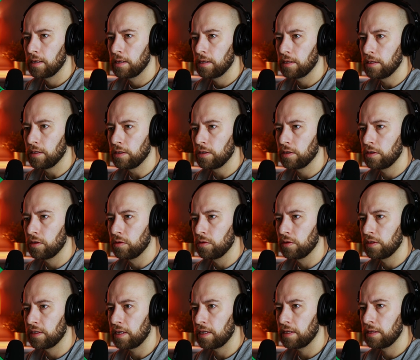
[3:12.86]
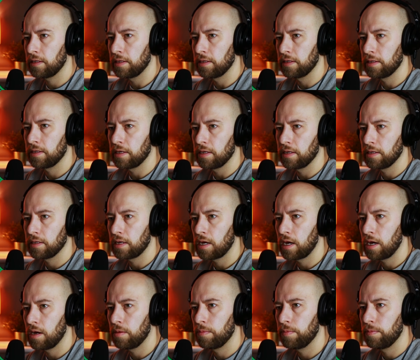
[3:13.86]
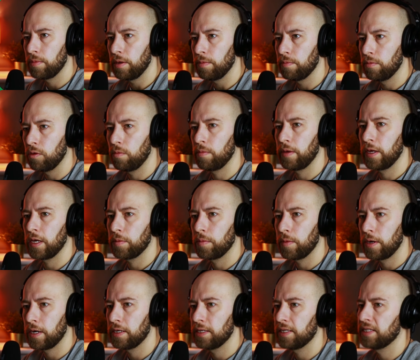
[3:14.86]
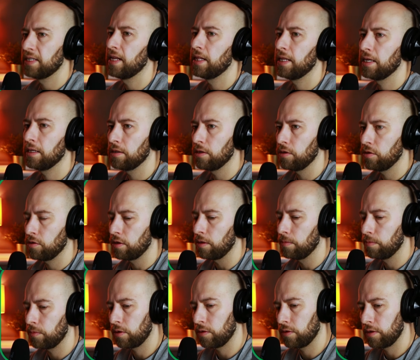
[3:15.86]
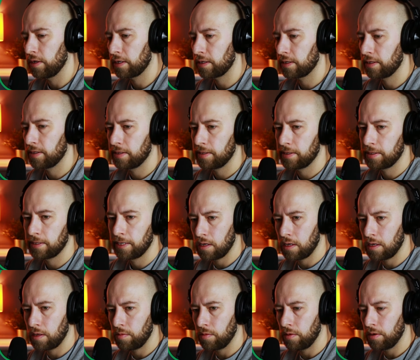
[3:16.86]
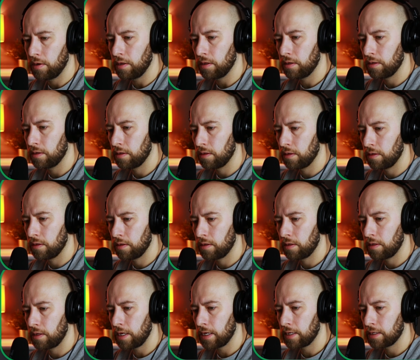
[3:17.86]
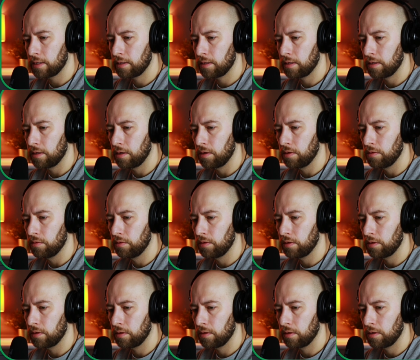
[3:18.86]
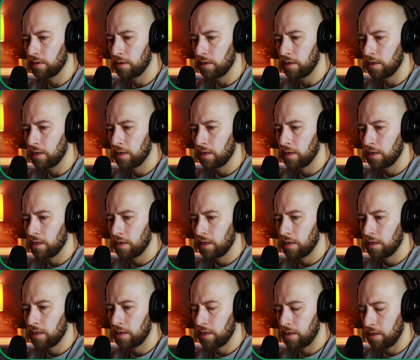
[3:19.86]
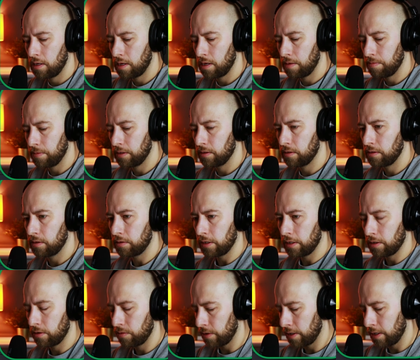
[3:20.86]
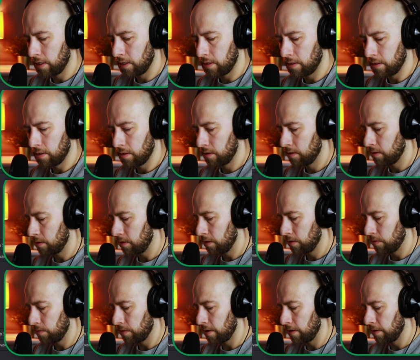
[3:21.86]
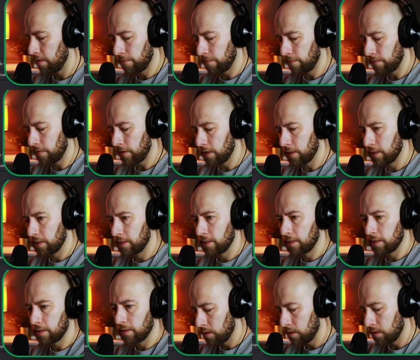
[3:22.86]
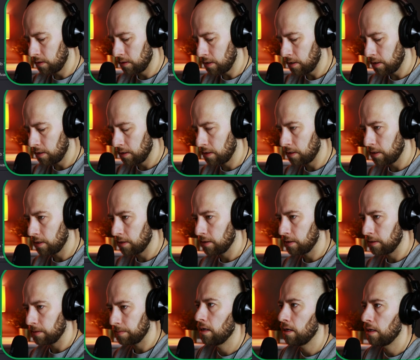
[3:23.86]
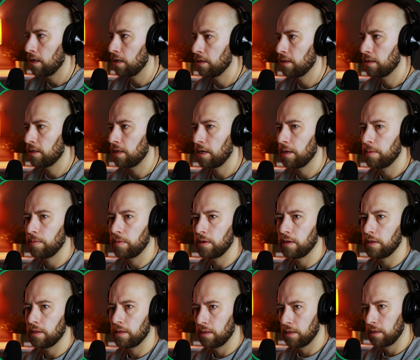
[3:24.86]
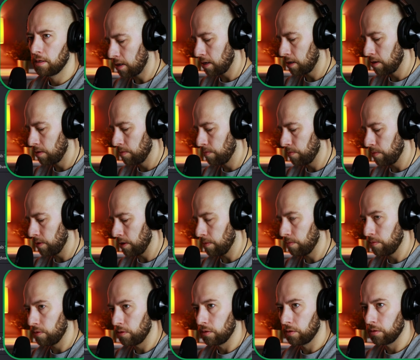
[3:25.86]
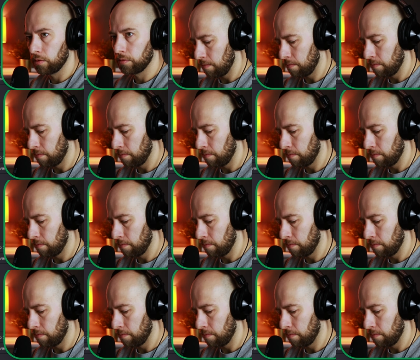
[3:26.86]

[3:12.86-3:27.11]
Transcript: these two sentences: how people make money selling digital products. And we need text node. I name it straight away first sentence, and type in how people